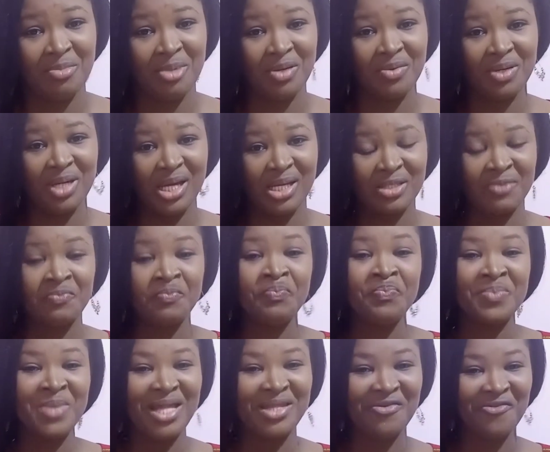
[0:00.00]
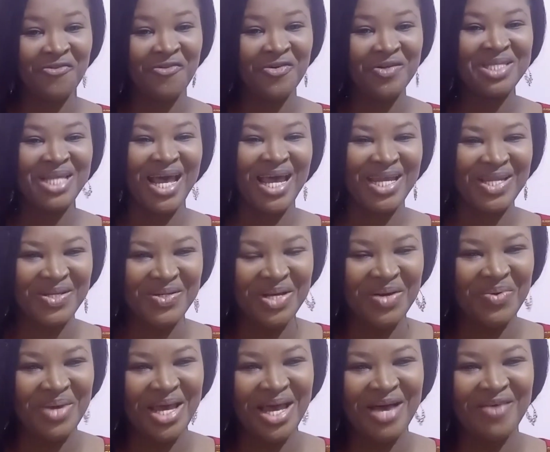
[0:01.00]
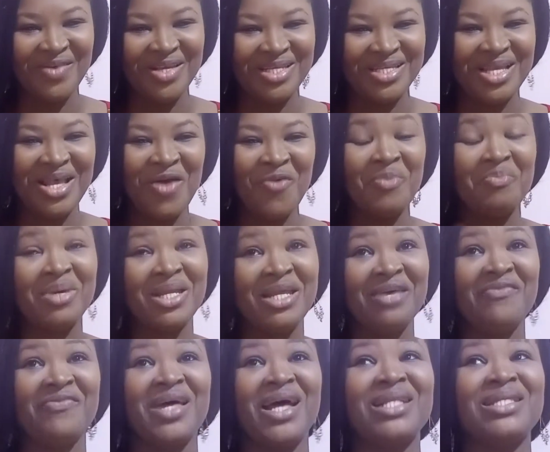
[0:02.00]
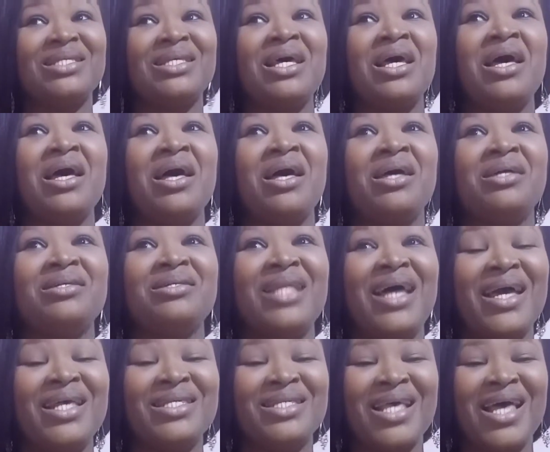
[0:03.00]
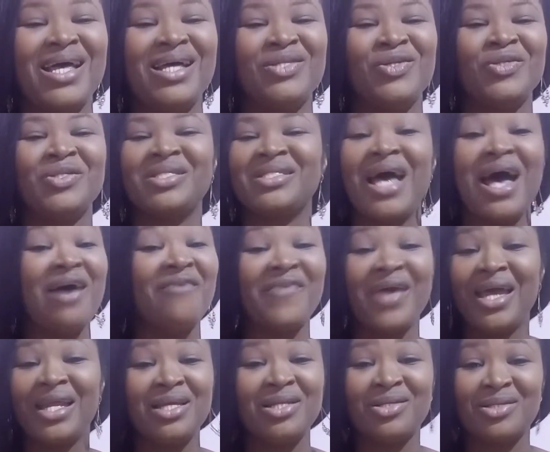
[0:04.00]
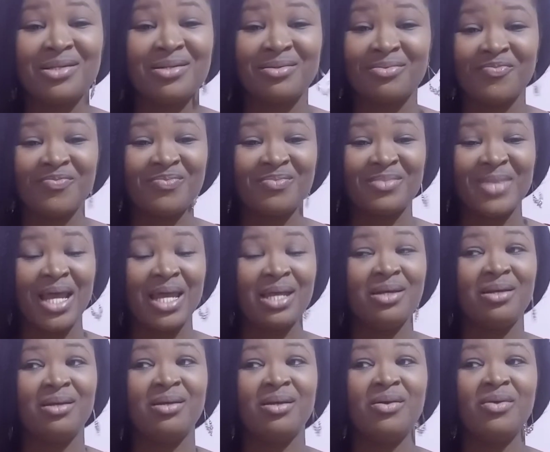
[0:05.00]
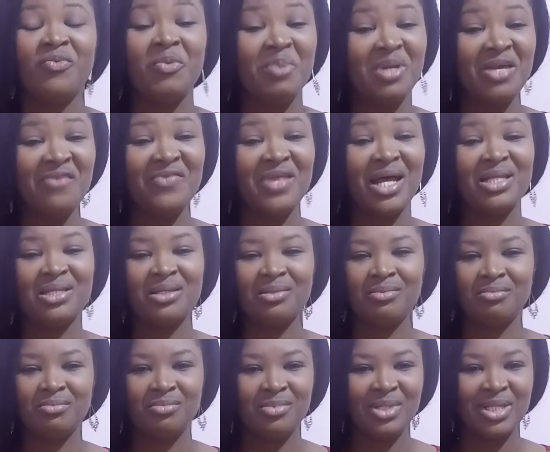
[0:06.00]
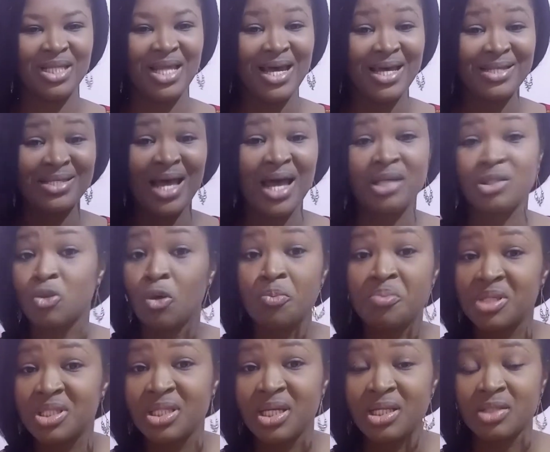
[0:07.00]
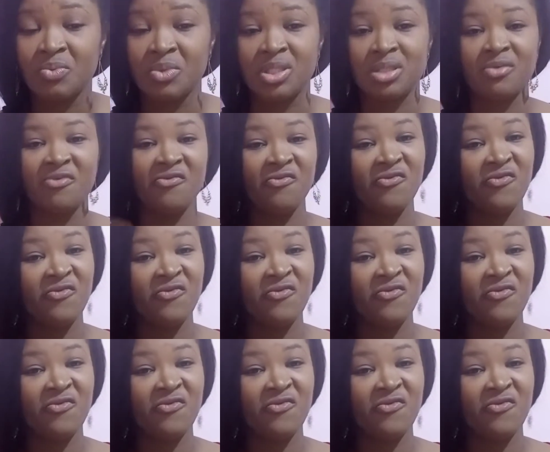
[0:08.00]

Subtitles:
about lice. And the first I know that we have is we believe that lice doesn't have anything. Like, we believe that lice has no business with